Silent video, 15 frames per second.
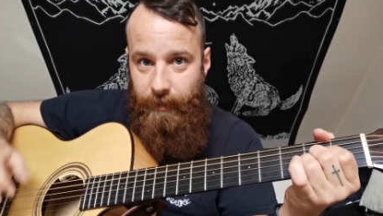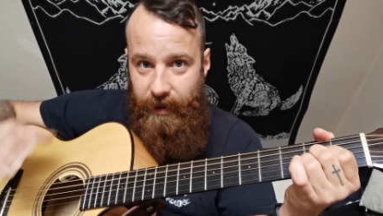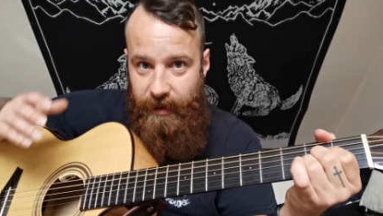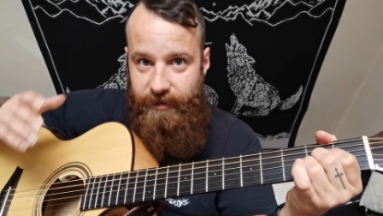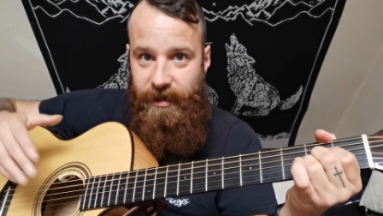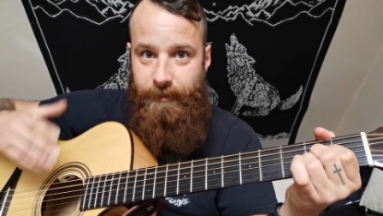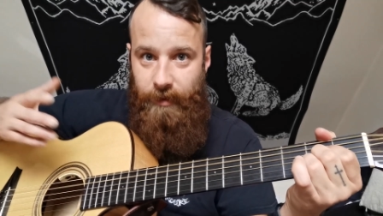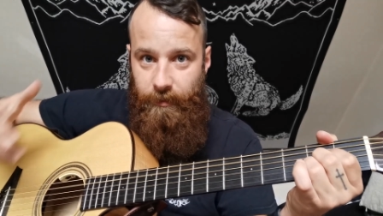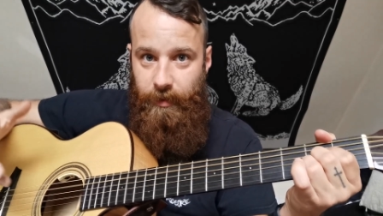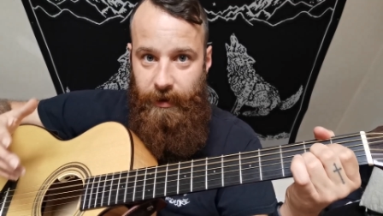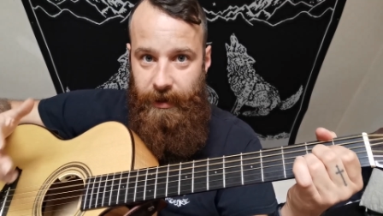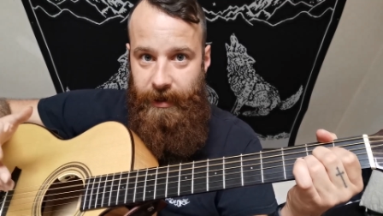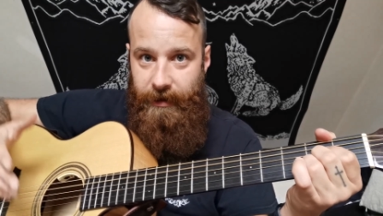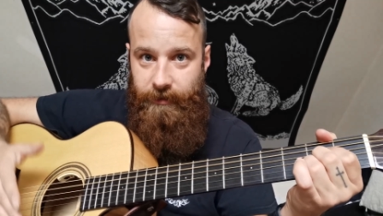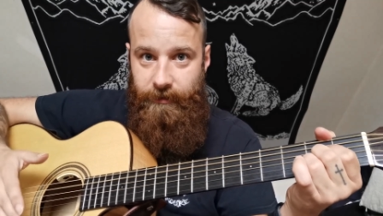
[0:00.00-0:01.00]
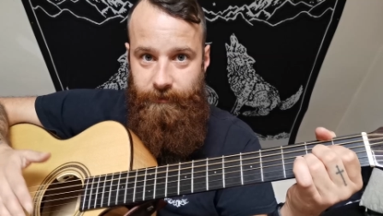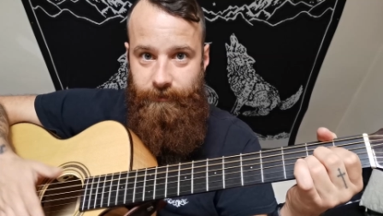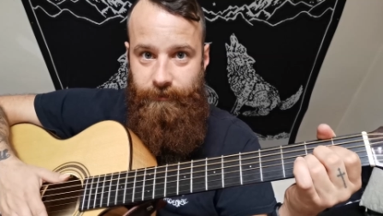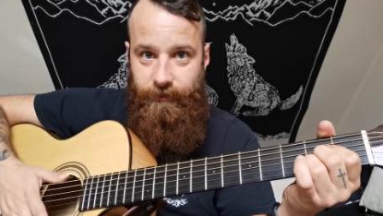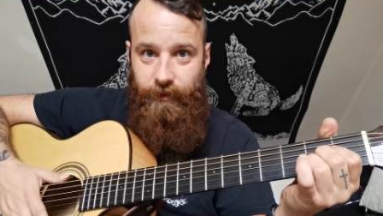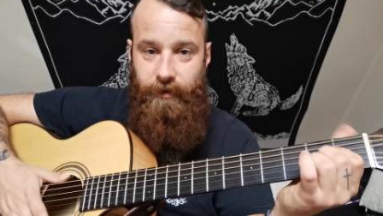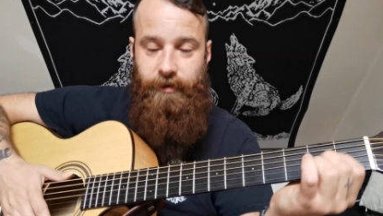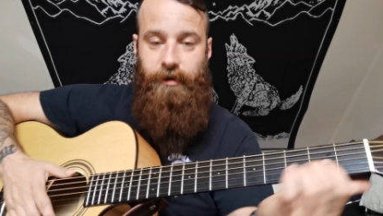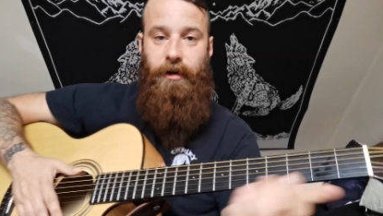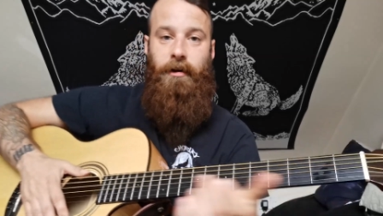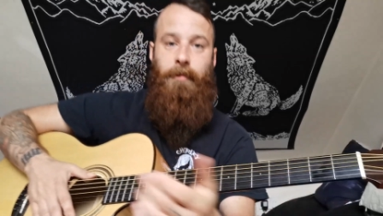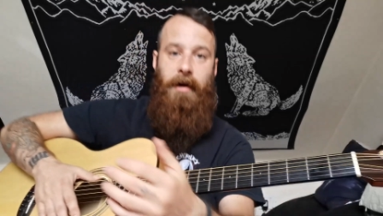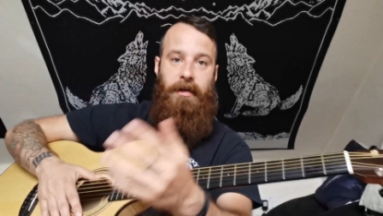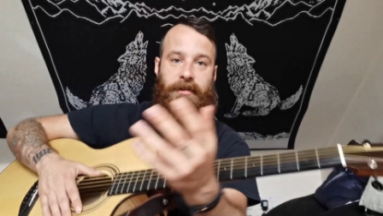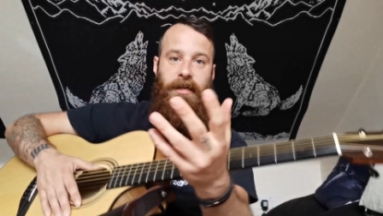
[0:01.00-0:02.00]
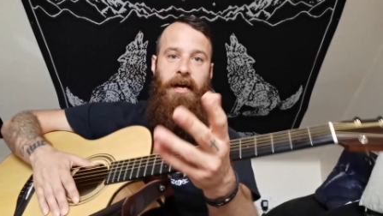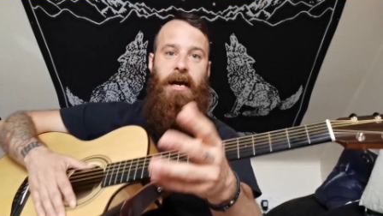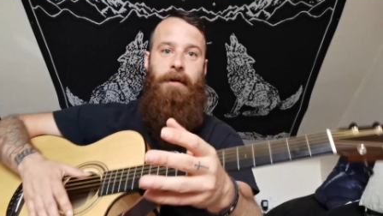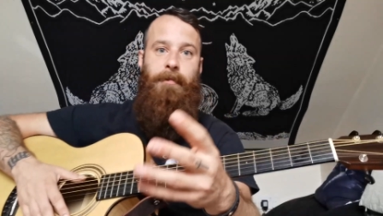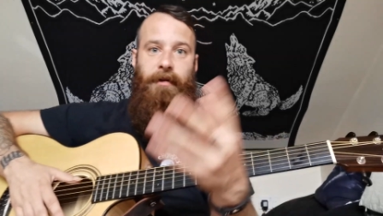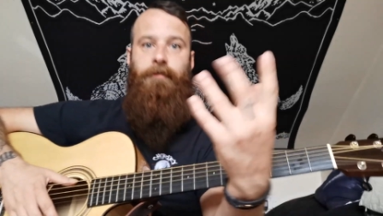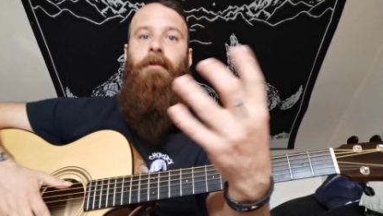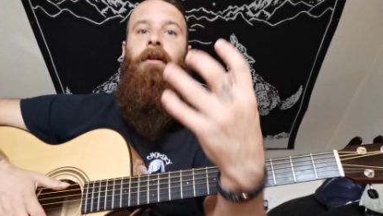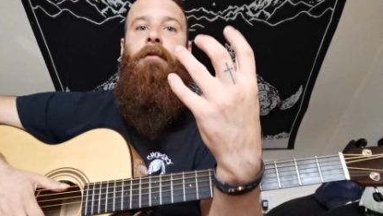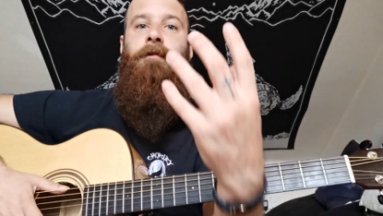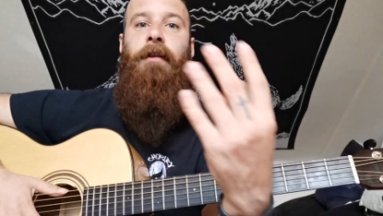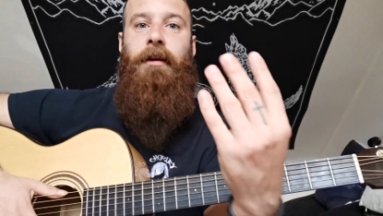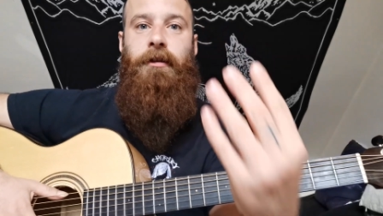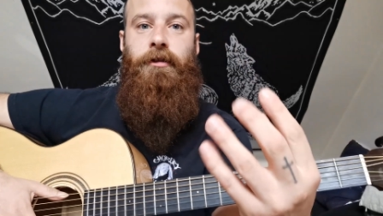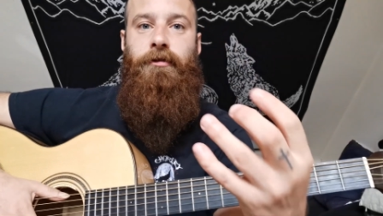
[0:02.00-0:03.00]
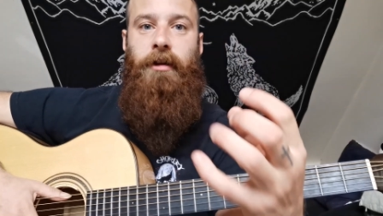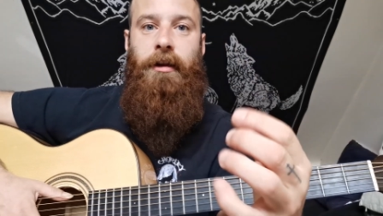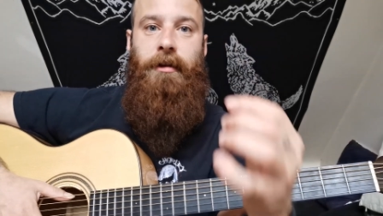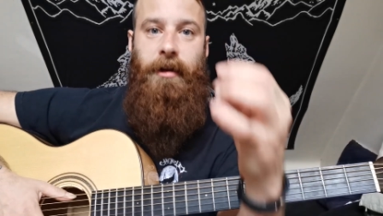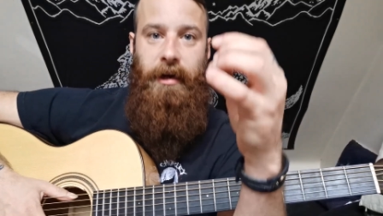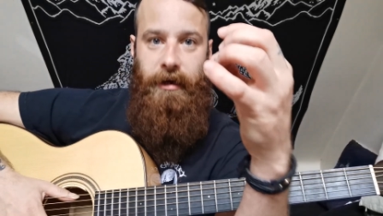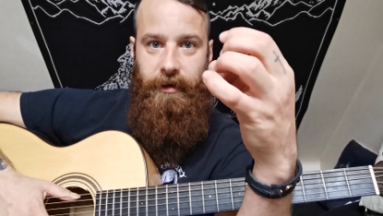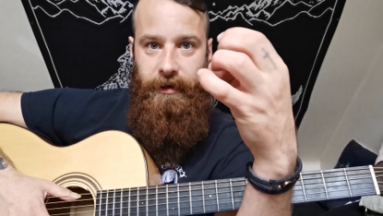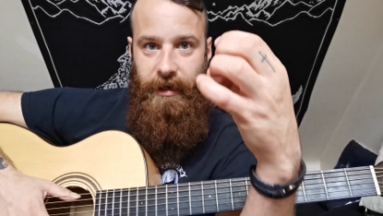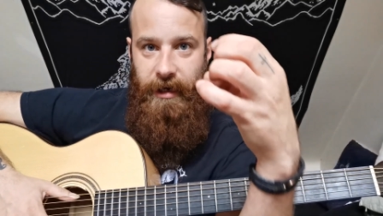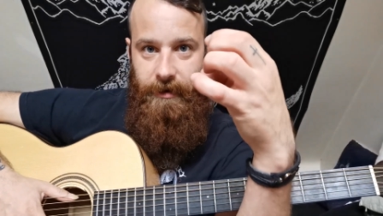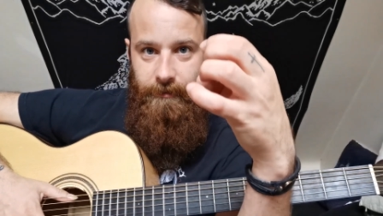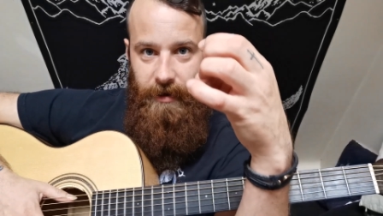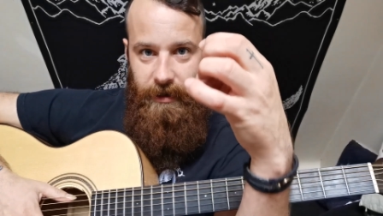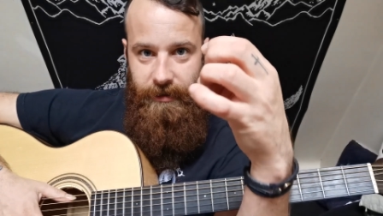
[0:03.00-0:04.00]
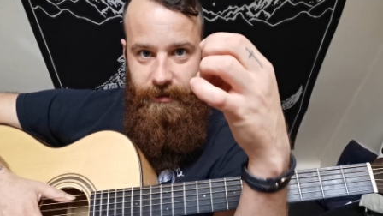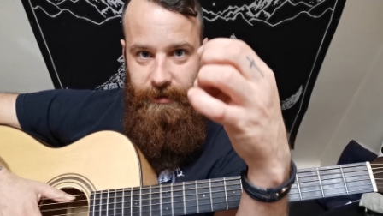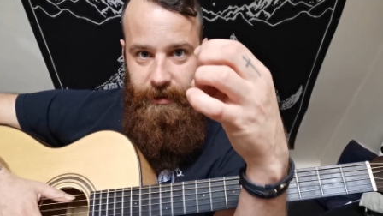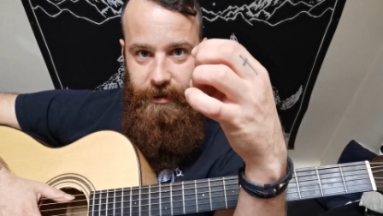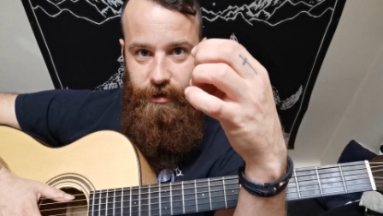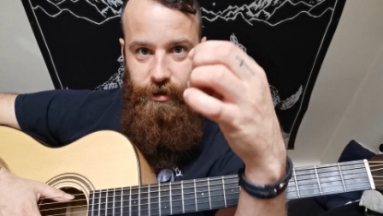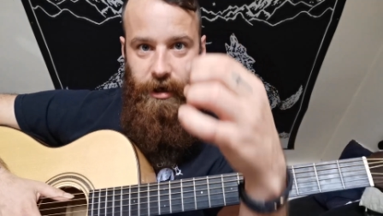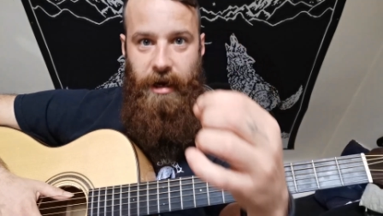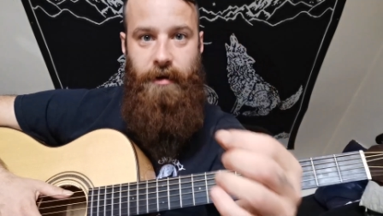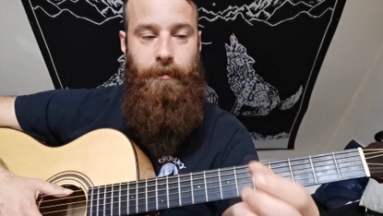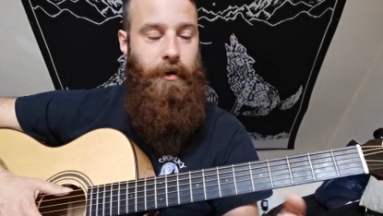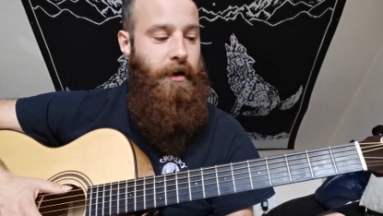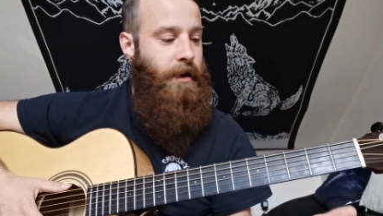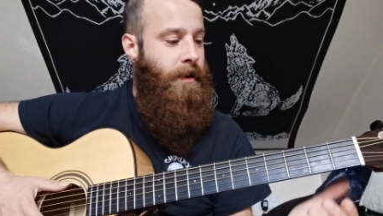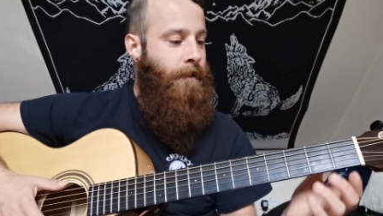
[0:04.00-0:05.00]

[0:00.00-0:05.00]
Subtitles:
because I've been playing for a certain amount of time, I've got finger strength and I can keep that C shape.